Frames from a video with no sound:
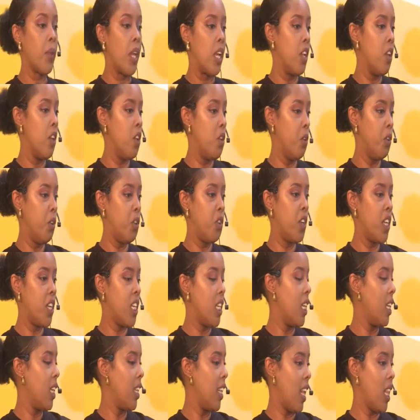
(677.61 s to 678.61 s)
no
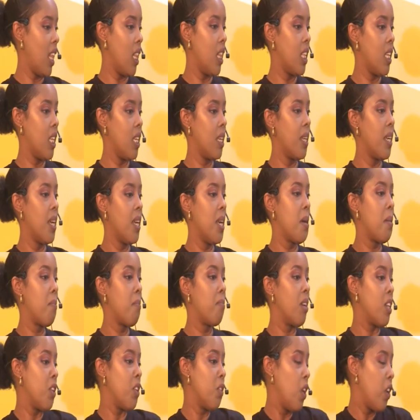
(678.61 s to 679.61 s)
training, nothing,
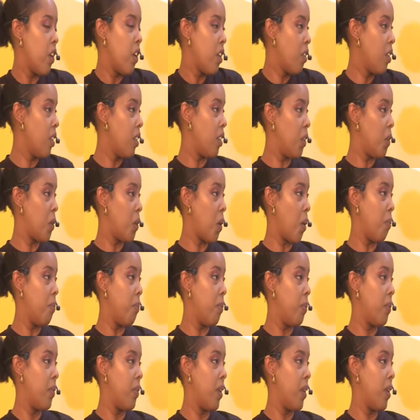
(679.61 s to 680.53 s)
but you learn on the job.